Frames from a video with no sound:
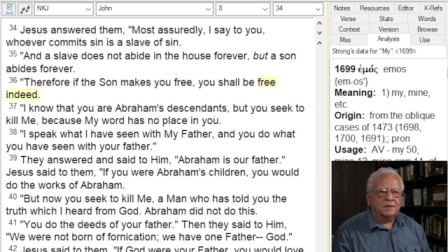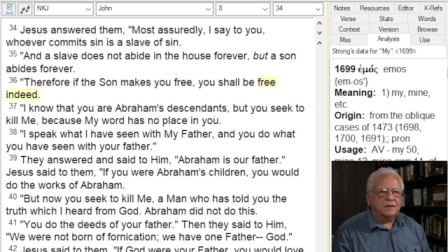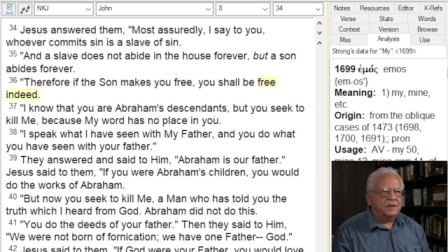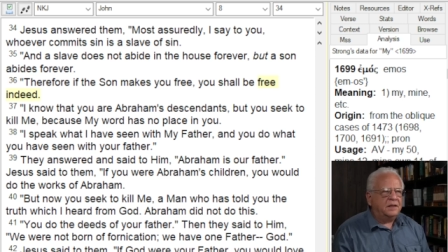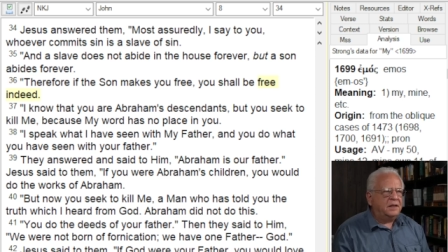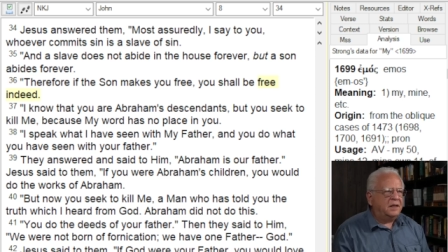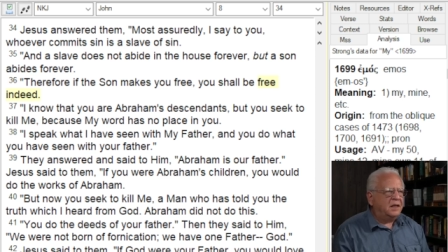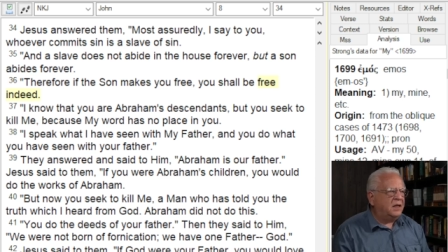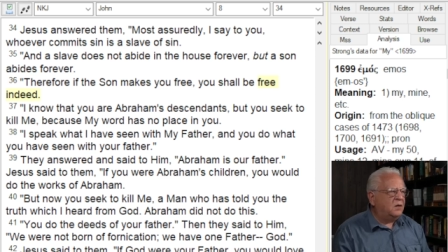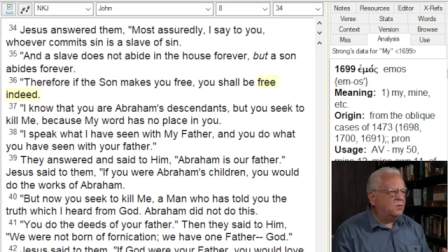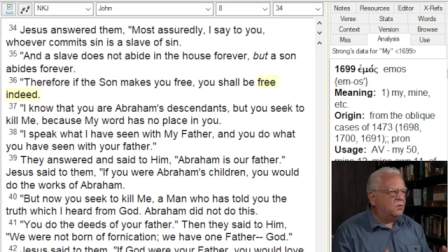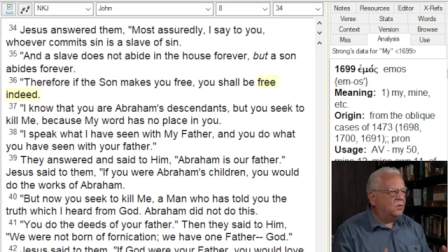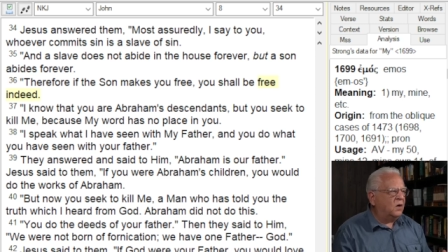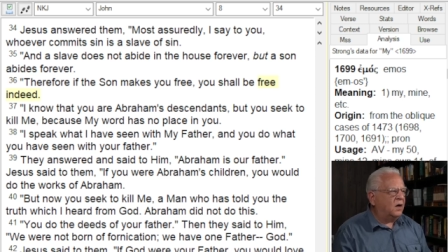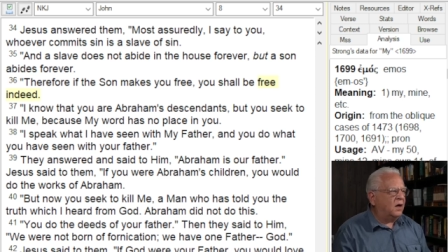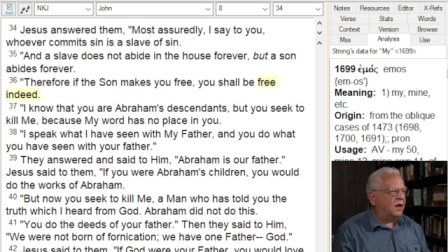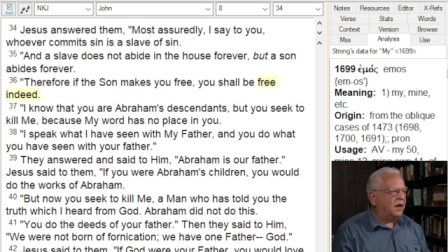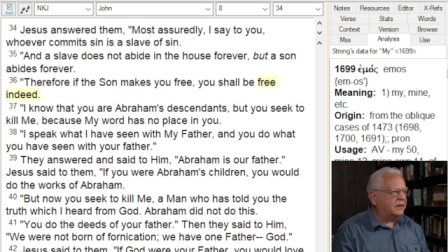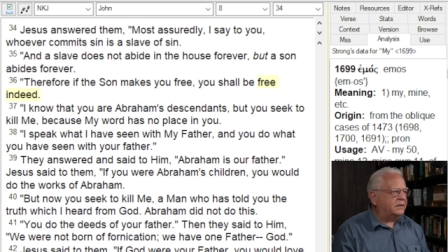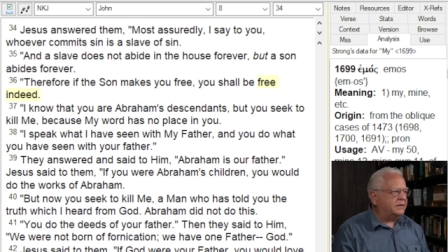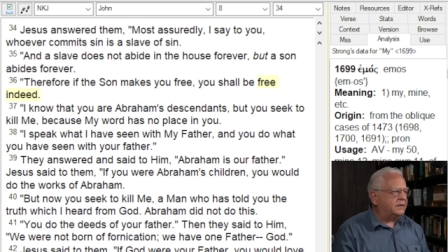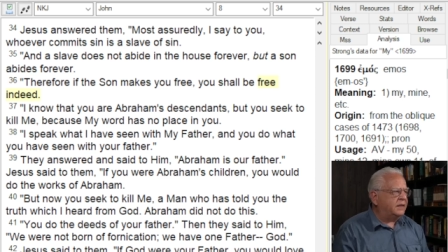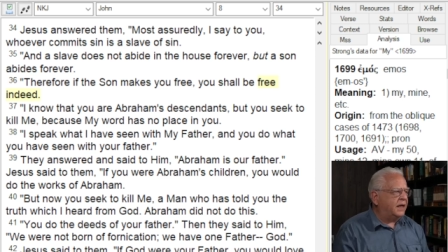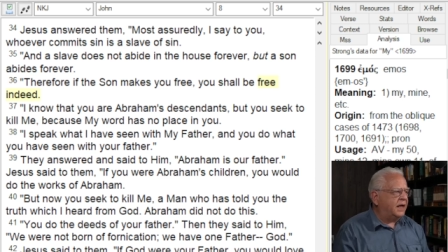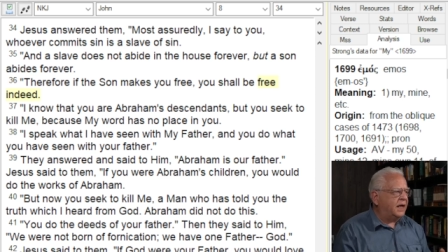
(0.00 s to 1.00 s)
He
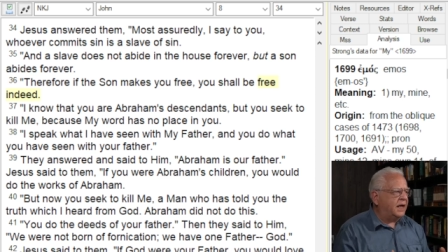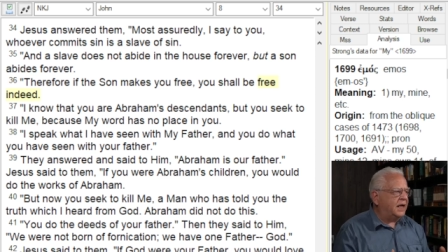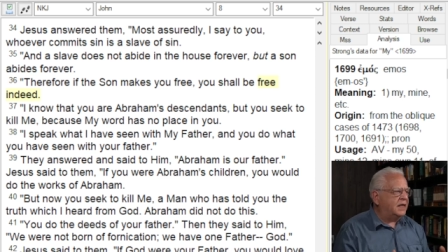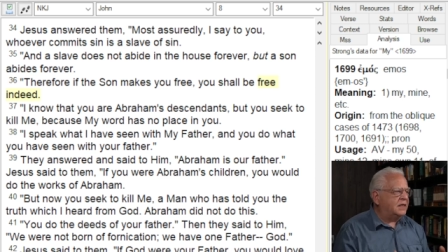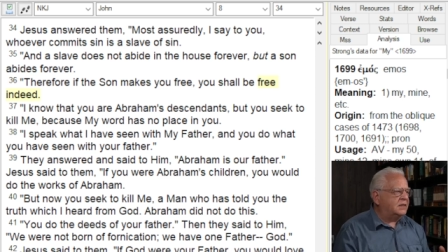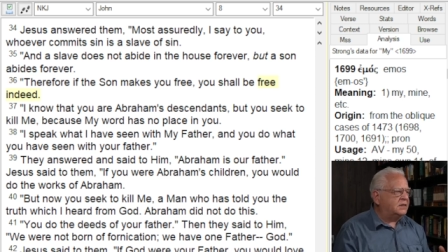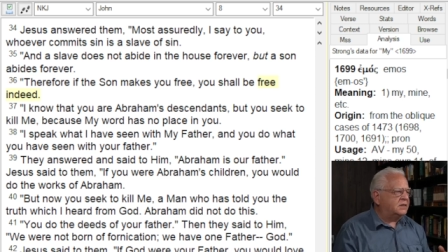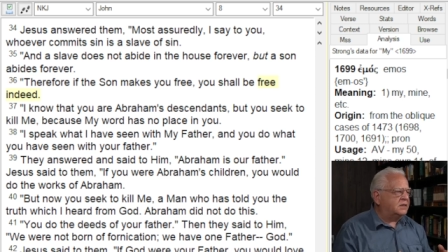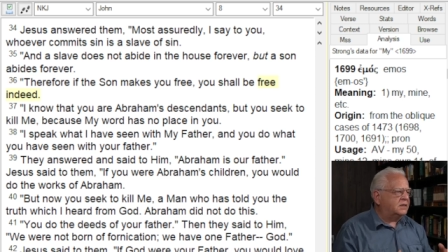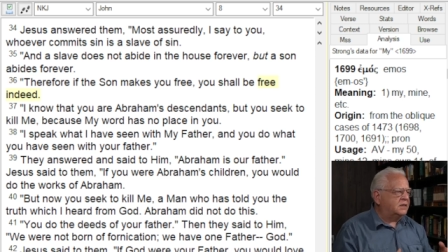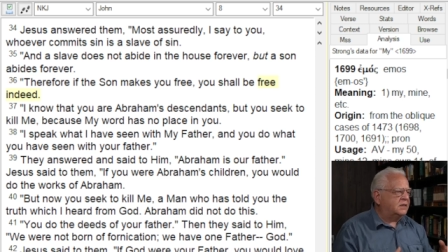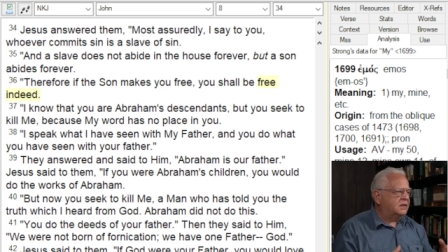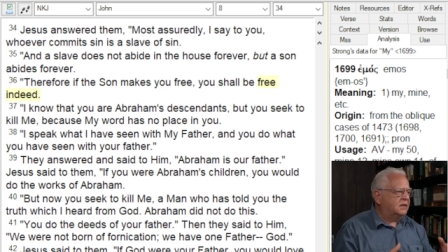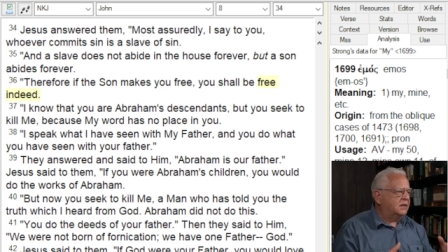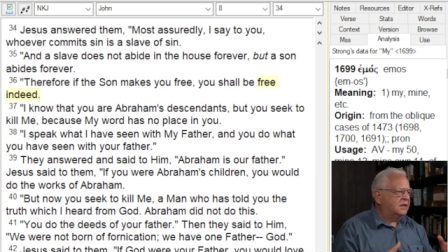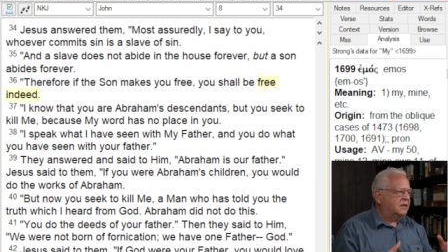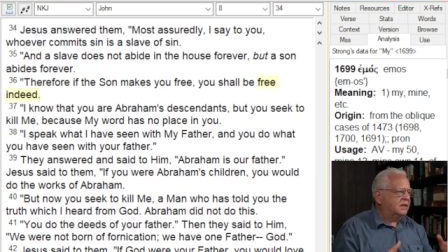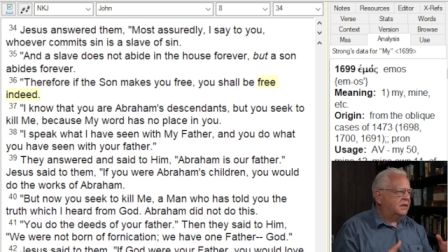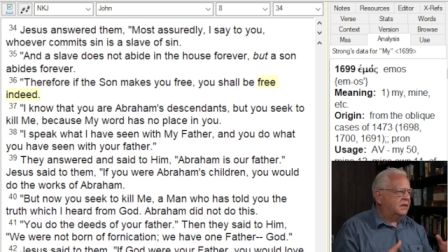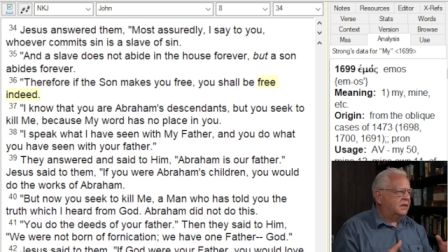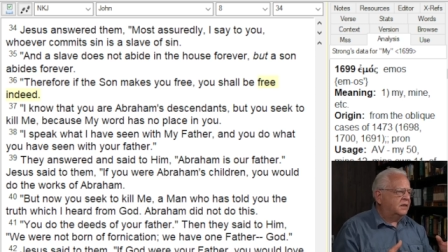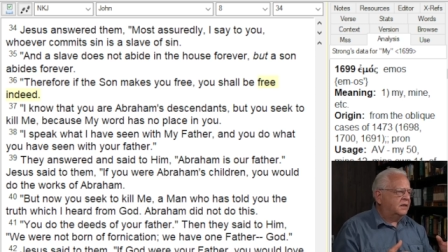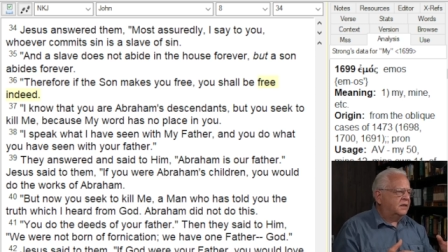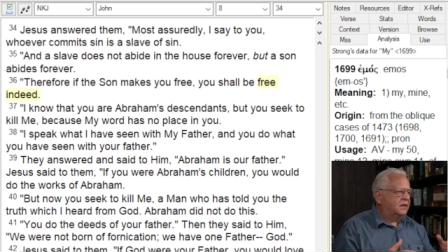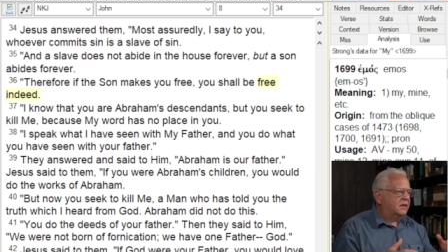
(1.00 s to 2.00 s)
walked as
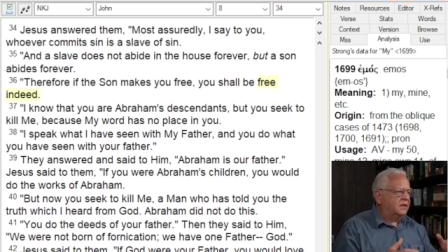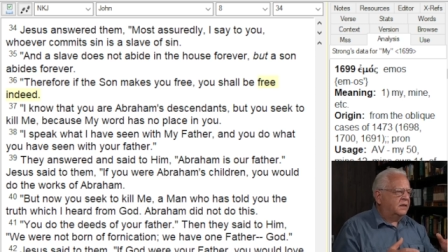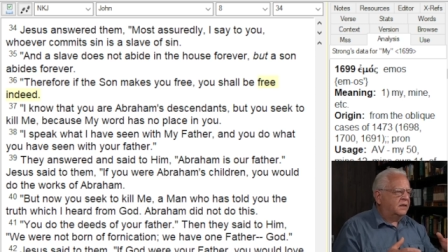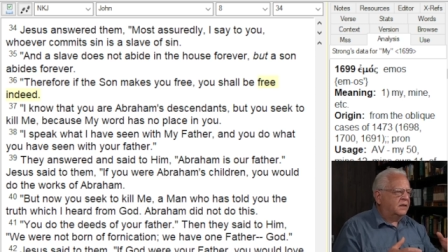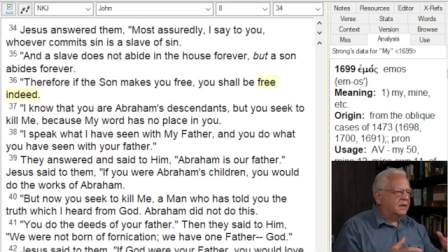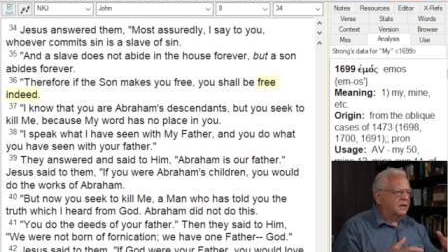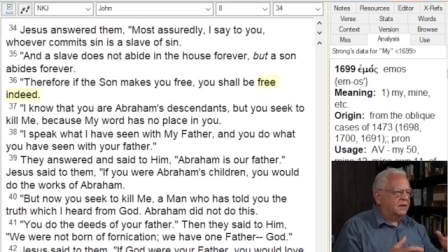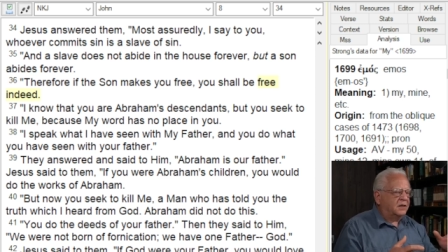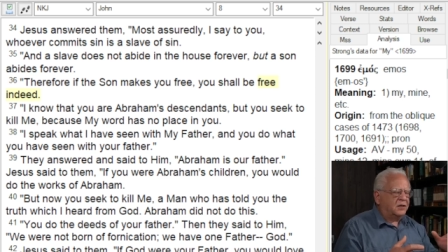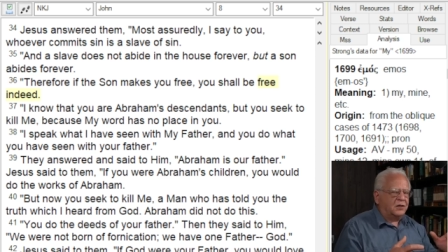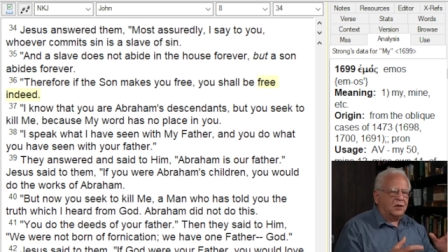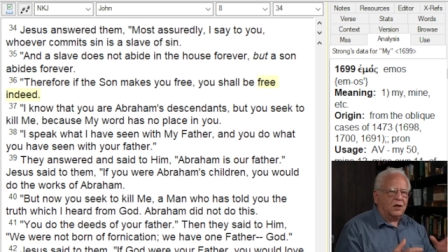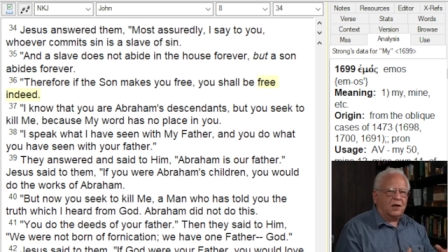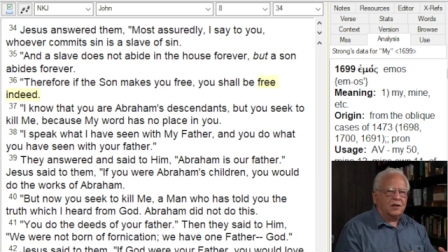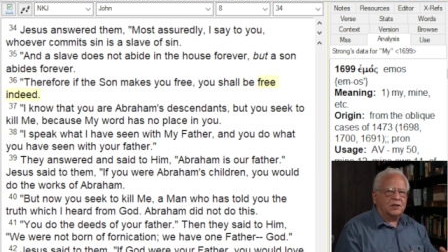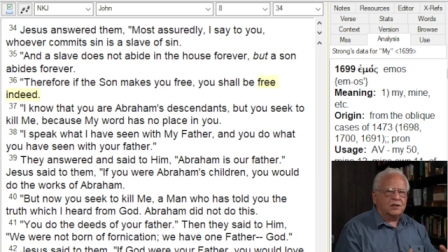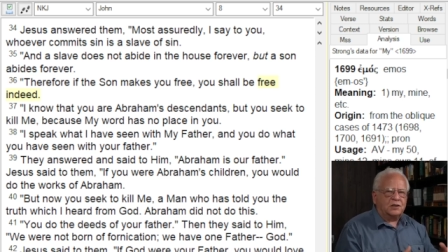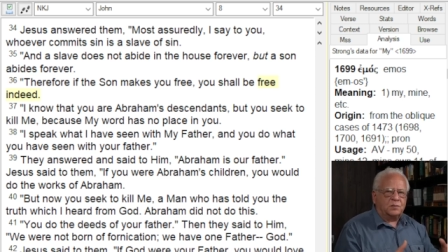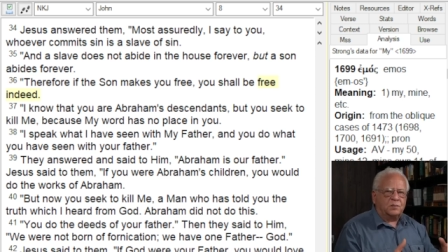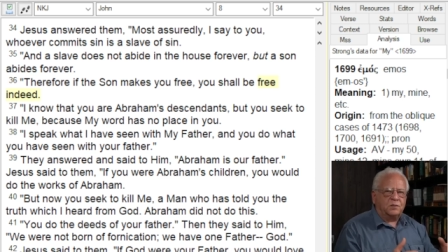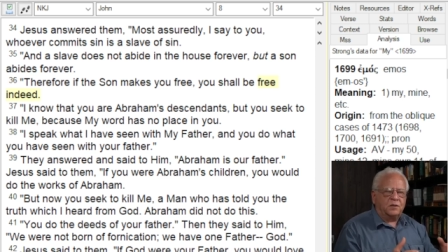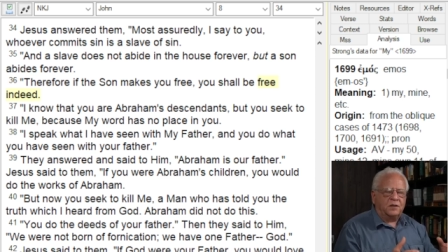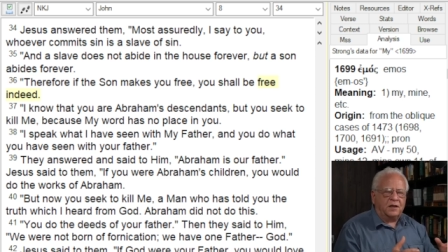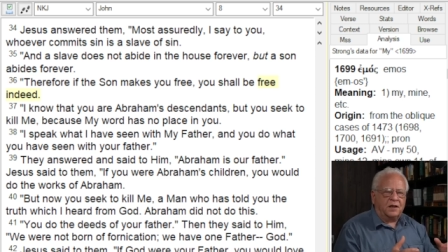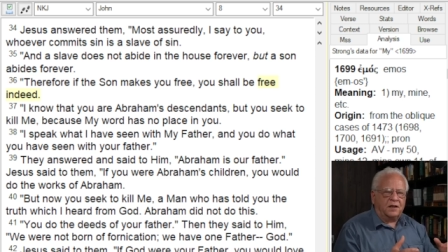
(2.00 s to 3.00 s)

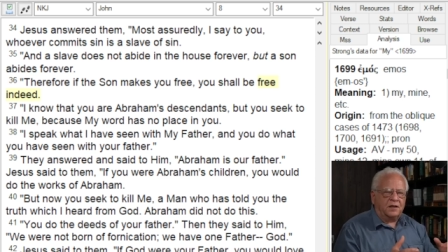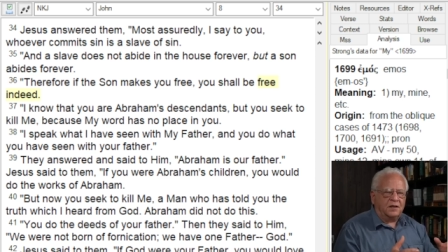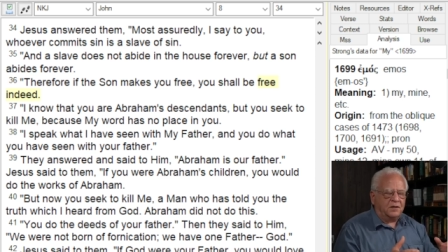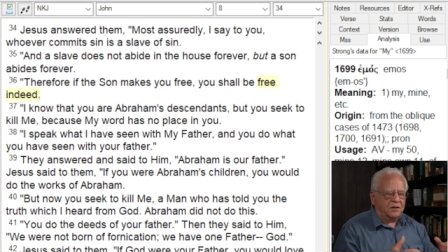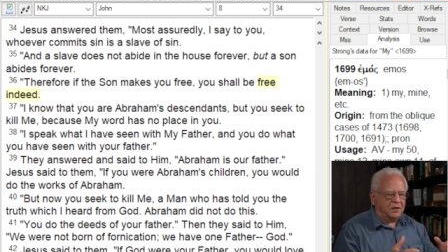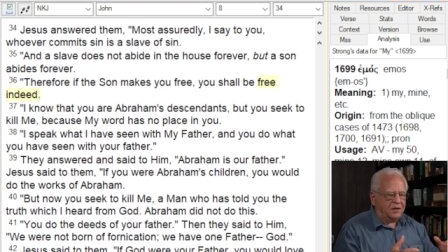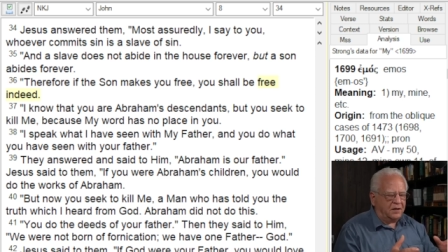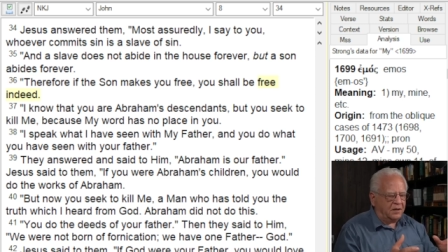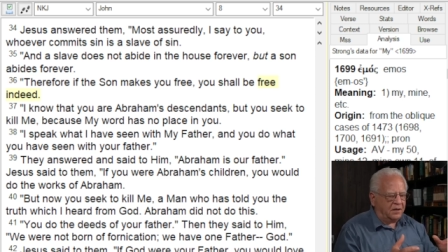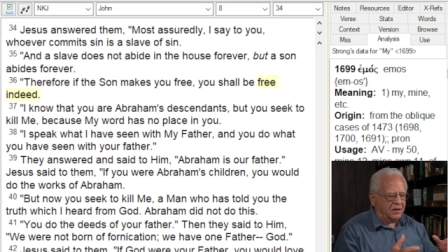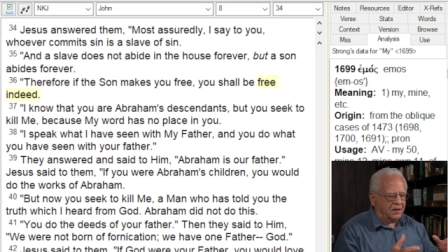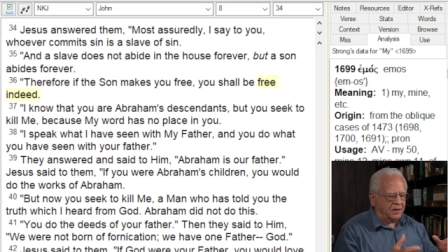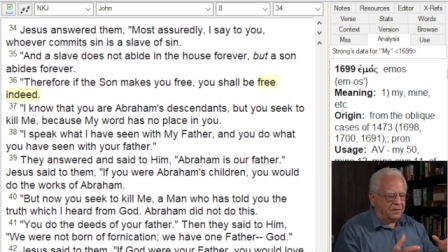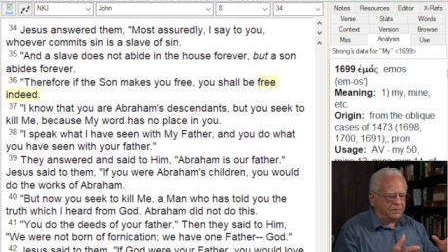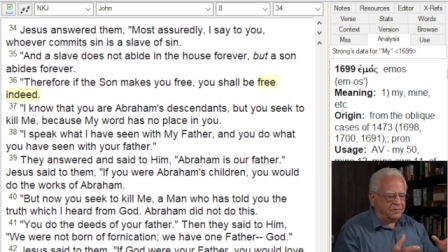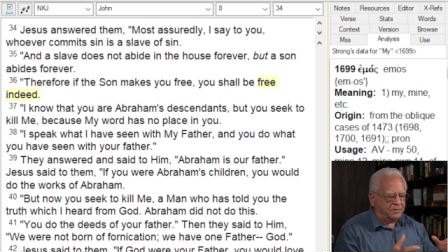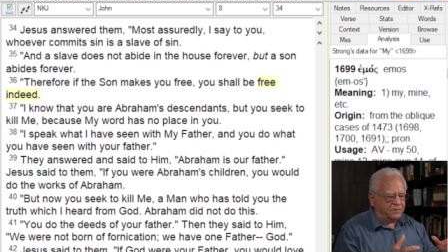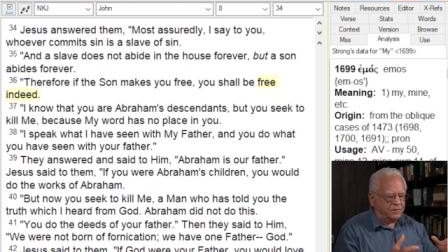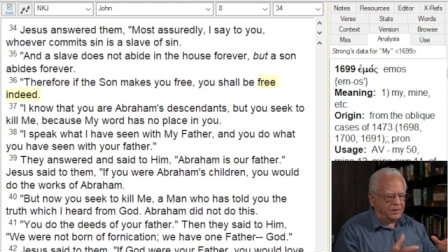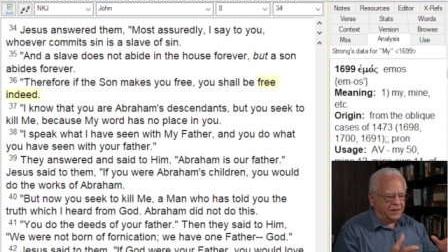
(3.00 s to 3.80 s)
God's uh,